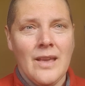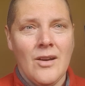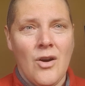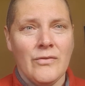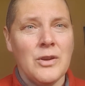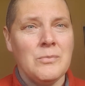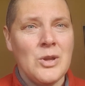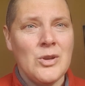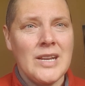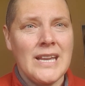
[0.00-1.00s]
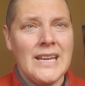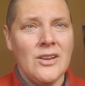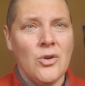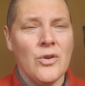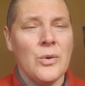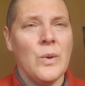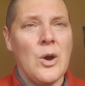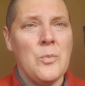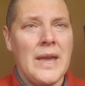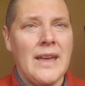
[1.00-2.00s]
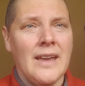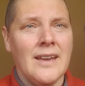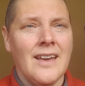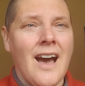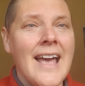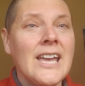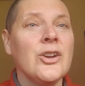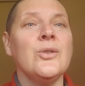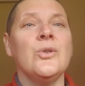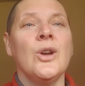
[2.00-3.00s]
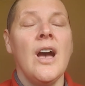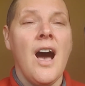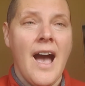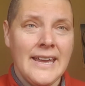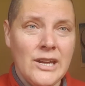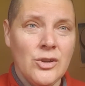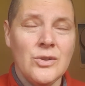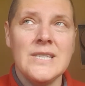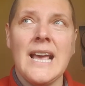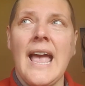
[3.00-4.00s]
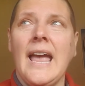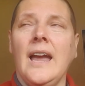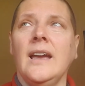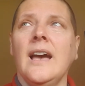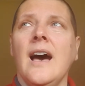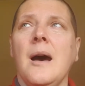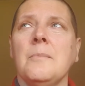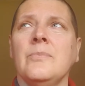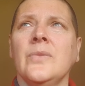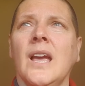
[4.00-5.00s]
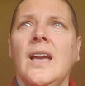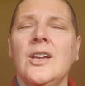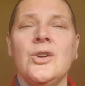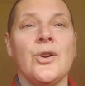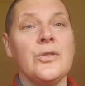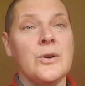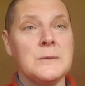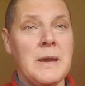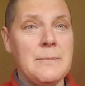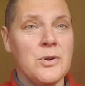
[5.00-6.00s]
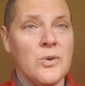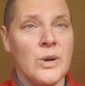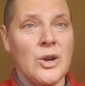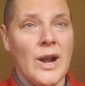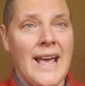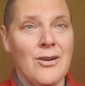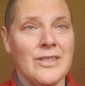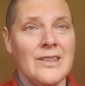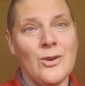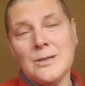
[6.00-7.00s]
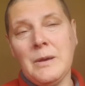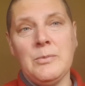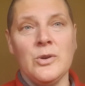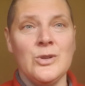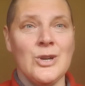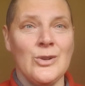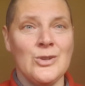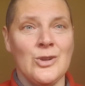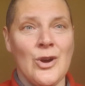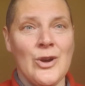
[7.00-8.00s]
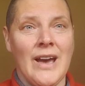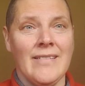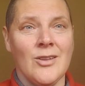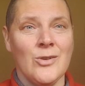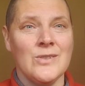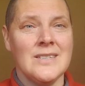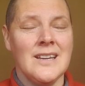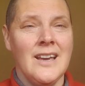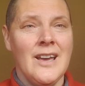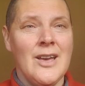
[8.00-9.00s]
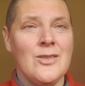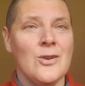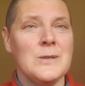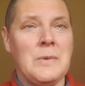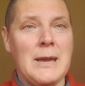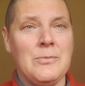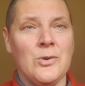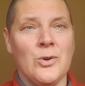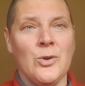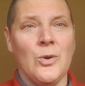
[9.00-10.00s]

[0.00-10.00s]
of community or the well-being. I hear you saying, those people who are not healthy, those people who don't do yoga, those people who